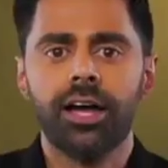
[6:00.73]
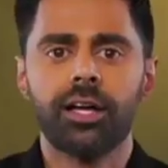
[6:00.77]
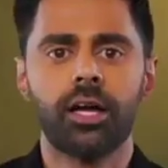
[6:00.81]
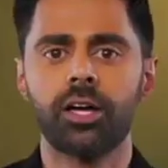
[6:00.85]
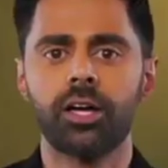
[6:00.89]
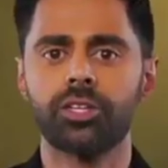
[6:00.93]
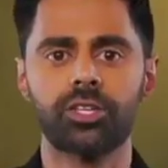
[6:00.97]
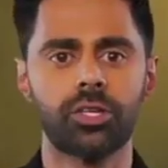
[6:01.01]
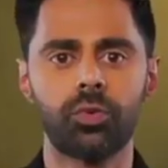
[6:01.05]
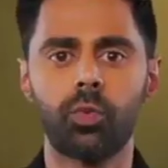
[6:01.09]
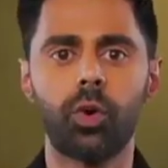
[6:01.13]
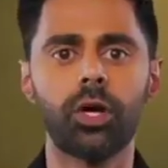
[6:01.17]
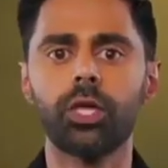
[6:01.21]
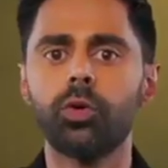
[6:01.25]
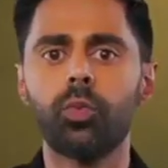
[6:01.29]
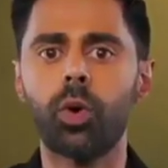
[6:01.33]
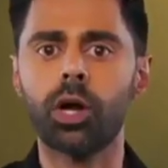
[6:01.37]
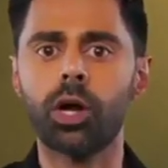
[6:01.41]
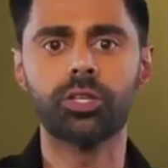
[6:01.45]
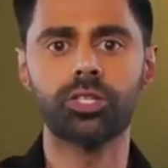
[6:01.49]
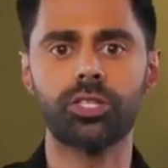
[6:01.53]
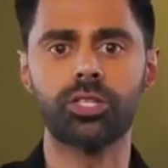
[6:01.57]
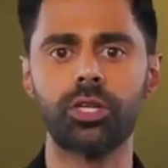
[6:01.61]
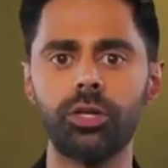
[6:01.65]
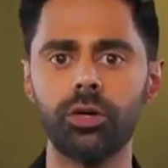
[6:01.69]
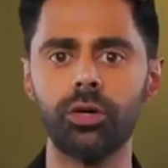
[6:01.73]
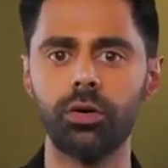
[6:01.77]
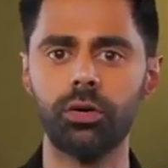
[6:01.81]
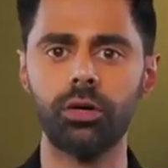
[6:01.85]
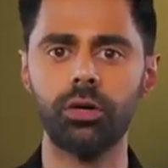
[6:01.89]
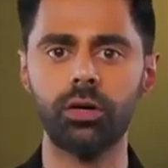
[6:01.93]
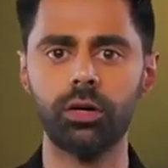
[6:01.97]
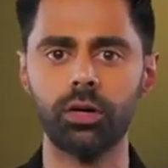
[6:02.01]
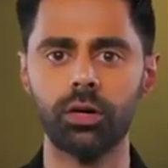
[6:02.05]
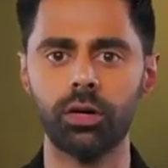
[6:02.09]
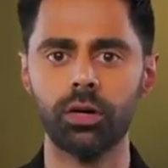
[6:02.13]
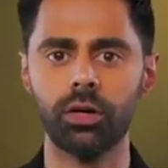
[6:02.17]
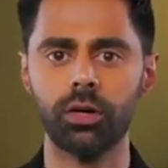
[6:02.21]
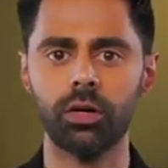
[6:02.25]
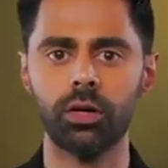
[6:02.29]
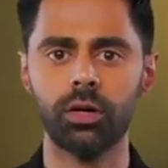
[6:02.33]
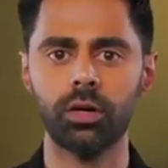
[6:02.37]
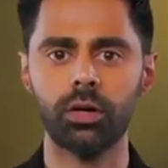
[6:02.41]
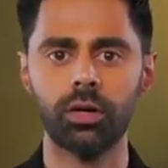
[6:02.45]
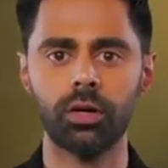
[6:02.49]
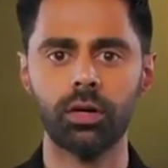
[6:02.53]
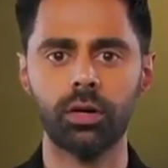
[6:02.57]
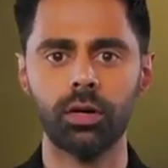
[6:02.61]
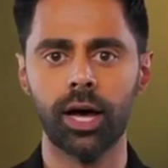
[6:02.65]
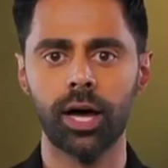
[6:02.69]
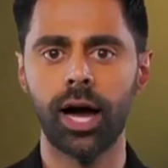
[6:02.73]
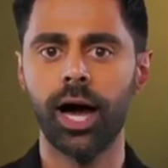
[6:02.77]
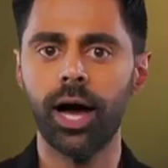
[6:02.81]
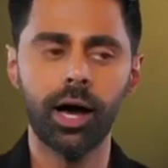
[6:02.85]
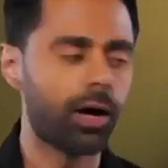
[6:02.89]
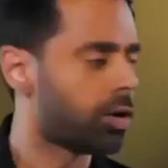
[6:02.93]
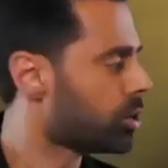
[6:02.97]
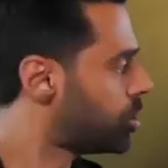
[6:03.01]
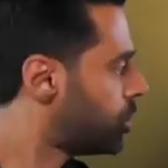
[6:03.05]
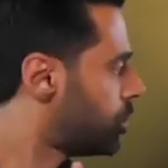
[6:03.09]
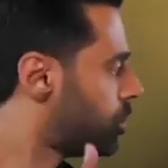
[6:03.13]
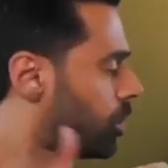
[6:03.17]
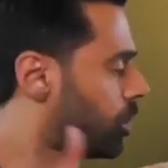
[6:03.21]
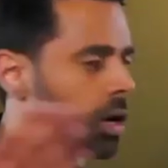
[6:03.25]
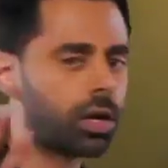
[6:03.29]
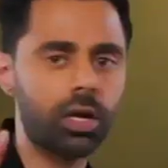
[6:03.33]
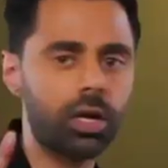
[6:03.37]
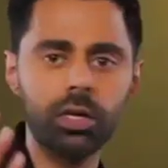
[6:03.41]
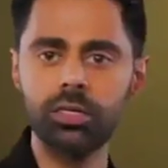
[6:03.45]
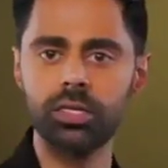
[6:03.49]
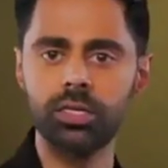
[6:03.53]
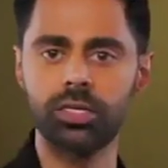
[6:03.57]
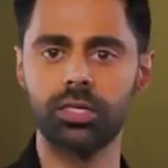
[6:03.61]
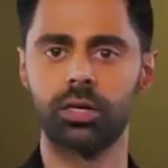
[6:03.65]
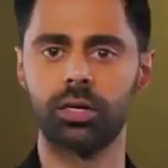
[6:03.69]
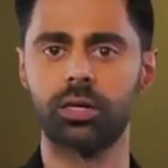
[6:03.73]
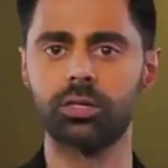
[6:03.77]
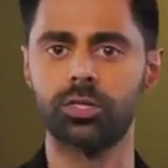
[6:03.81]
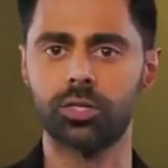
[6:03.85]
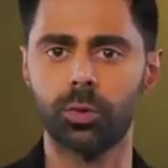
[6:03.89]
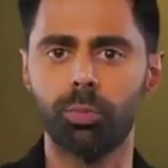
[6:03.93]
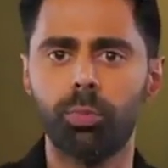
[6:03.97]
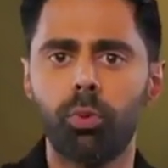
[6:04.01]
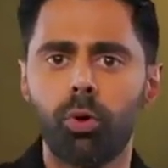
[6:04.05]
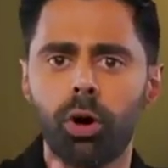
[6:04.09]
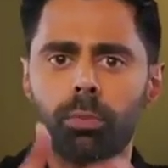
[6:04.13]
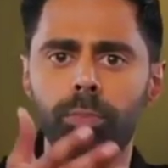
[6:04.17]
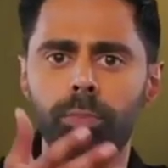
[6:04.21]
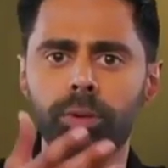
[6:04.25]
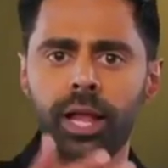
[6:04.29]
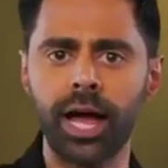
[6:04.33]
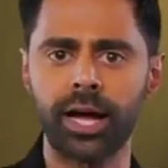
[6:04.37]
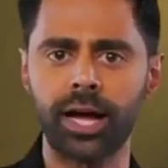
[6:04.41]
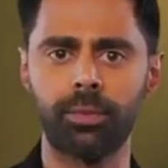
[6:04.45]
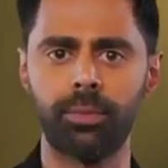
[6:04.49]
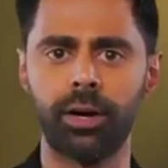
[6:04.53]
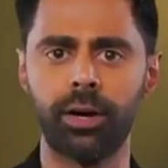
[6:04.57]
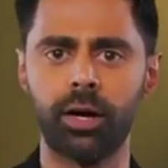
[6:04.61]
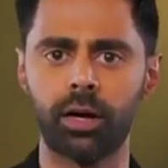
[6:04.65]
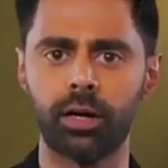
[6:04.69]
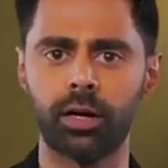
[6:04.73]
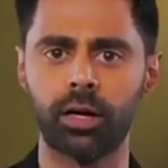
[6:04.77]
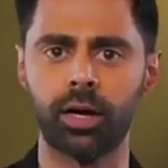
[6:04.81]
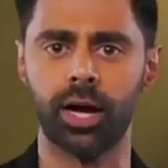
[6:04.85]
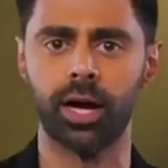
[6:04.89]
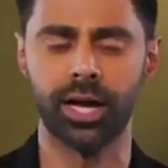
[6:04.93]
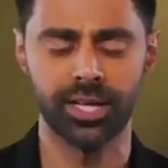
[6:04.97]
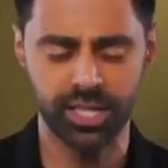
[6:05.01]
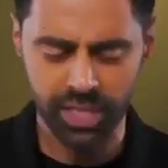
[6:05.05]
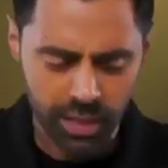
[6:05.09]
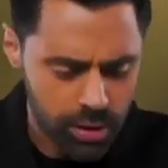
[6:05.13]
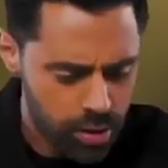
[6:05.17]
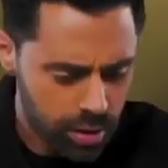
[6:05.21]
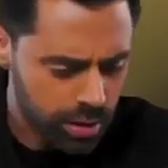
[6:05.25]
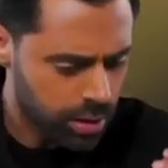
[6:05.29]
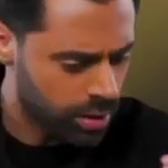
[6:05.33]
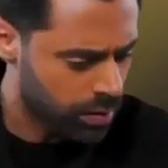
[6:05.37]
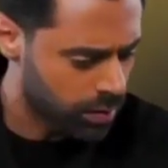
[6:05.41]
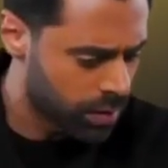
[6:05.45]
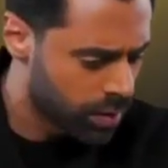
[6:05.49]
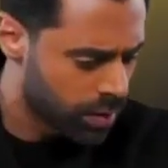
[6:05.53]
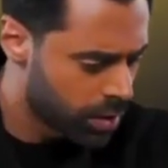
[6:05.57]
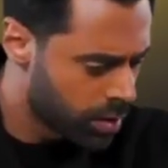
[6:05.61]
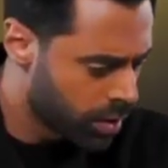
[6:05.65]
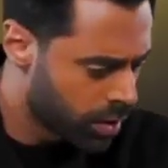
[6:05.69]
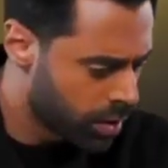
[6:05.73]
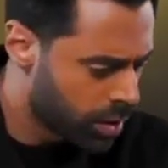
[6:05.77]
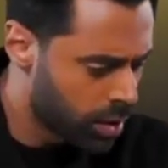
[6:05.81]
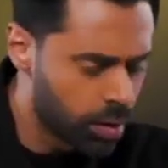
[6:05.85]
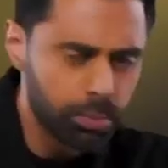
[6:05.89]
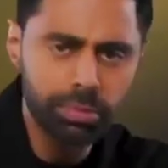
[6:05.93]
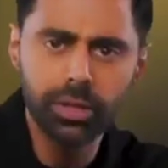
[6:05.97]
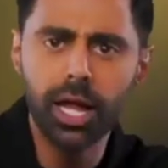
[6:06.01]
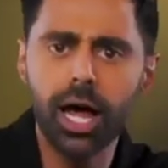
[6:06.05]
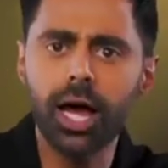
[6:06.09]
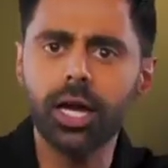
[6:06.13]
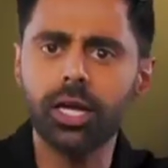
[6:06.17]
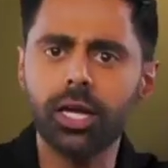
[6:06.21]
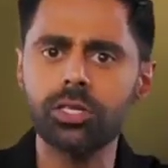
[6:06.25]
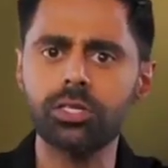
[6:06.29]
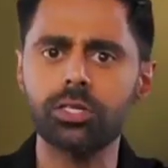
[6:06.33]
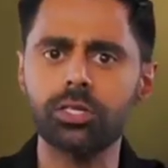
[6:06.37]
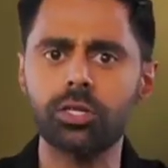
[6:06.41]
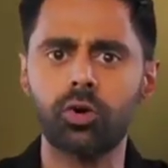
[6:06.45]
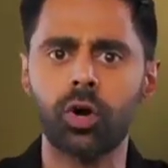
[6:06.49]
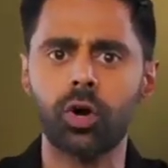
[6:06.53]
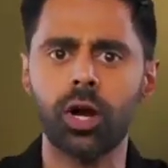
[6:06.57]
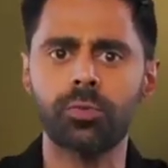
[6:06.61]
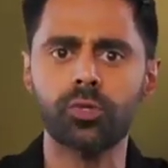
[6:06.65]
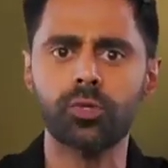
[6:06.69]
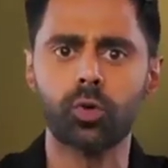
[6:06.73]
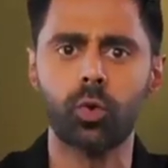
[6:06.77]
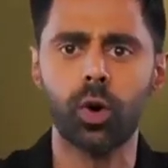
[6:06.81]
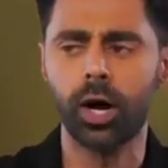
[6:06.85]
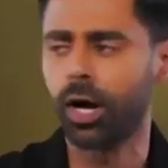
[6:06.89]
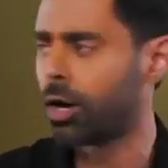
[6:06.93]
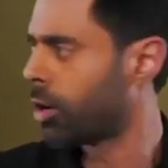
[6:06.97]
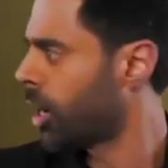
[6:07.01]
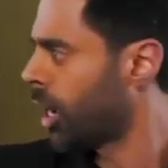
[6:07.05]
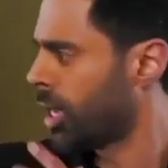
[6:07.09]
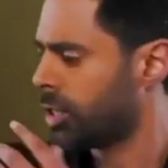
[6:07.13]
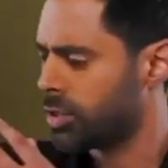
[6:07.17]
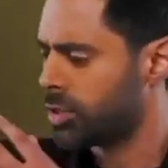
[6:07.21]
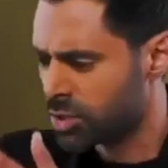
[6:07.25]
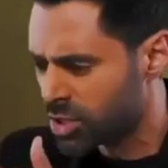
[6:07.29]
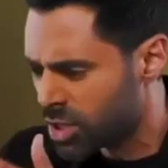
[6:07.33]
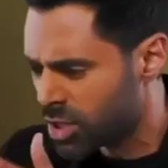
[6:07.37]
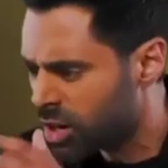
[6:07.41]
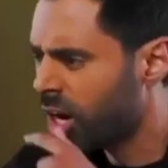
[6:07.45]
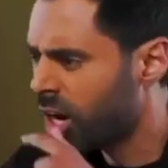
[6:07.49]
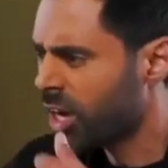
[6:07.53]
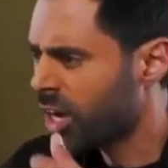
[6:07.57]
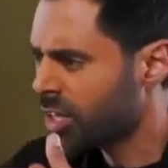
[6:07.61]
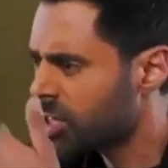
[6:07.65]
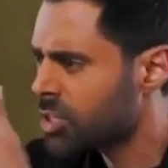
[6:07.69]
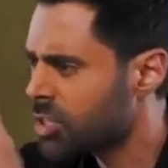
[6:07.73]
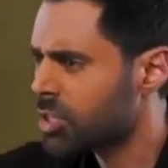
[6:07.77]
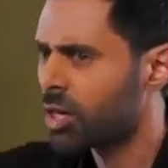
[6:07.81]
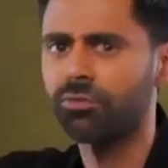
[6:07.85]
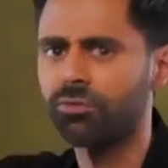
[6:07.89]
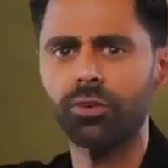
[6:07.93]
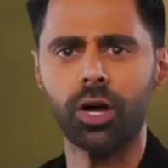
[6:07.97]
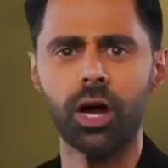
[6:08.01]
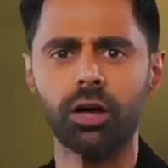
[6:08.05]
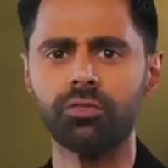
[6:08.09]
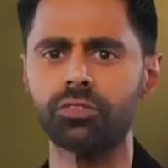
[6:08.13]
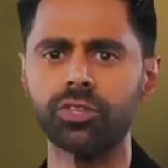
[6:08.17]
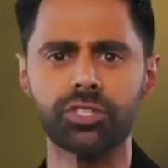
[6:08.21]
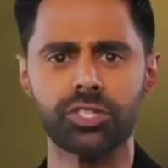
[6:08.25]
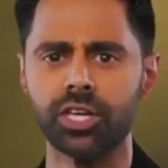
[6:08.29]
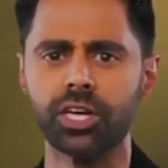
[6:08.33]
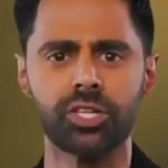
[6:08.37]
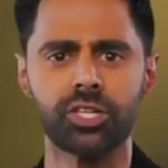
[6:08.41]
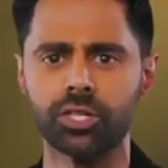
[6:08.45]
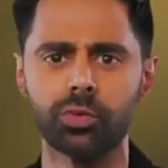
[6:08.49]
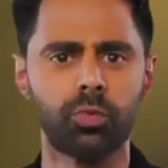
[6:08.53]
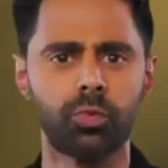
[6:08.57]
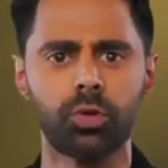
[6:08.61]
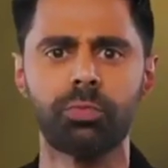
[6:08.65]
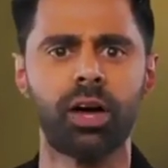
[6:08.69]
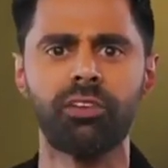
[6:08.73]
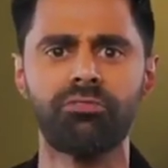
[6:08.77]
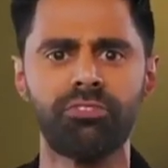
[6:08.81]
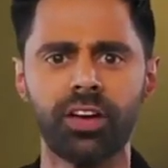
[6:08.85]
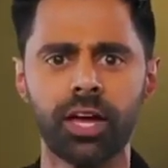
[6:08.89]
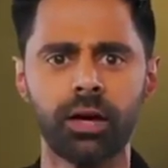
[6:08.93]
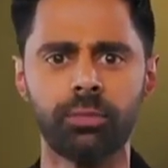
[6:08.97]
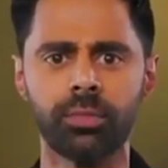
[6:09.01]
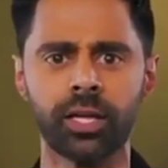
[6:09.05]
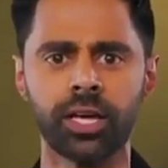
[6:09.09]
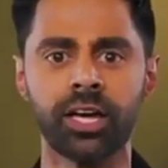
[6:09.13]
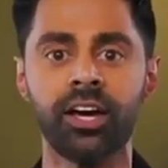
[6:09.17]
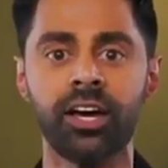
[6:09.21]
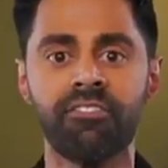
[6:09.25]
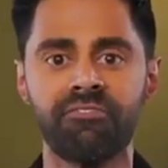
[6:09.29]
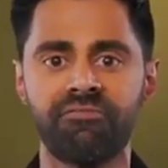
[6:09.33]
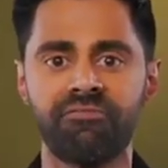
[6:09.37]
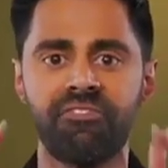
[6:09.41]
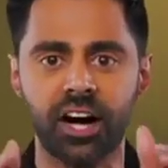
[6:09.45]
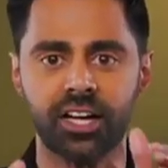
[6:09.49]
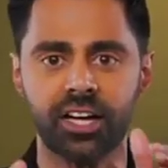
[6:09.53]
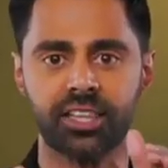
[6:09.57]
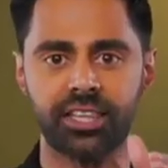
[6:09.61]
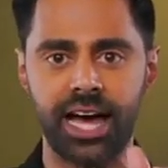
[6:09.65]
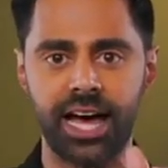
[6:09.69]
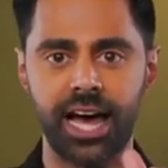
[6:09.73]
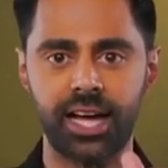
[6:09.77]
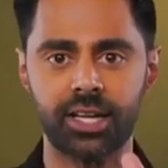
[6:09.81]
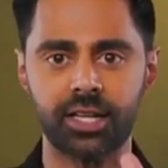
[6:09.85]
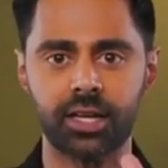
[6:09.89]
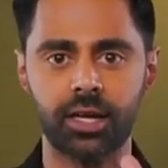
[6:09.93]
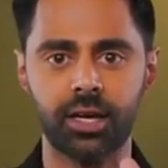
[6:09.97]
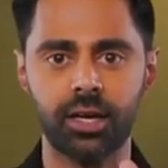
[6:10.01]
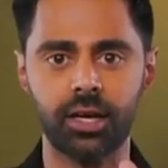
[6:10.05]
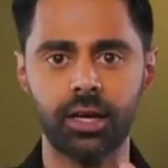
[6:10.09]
Hassan, what do you want us to do? How do you want us to support Black America? I did the little Black Instagram square. I had the tough conversation with my family. Fuck that.